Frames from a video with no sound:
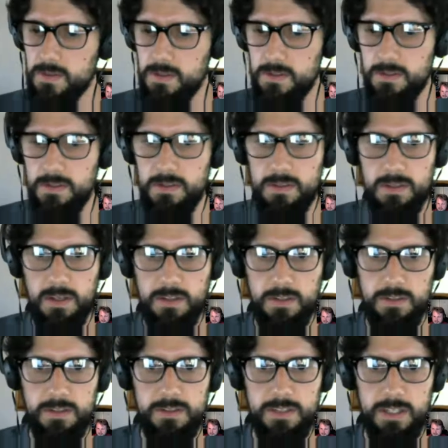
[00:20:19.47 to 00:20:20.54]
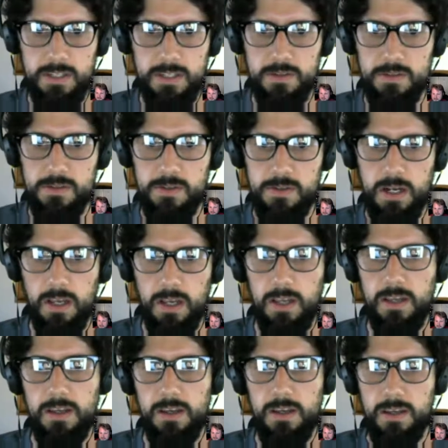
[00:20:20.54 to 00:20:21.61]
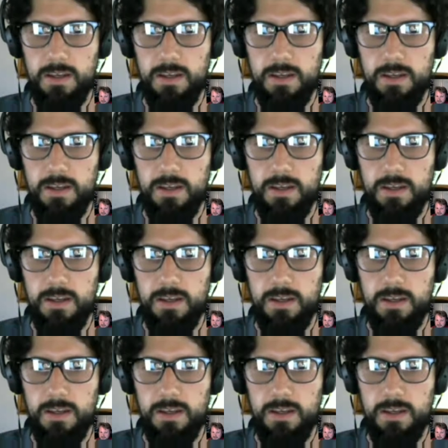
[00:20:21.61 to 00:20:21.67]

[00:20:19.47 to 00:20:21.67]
good. Another thing to try.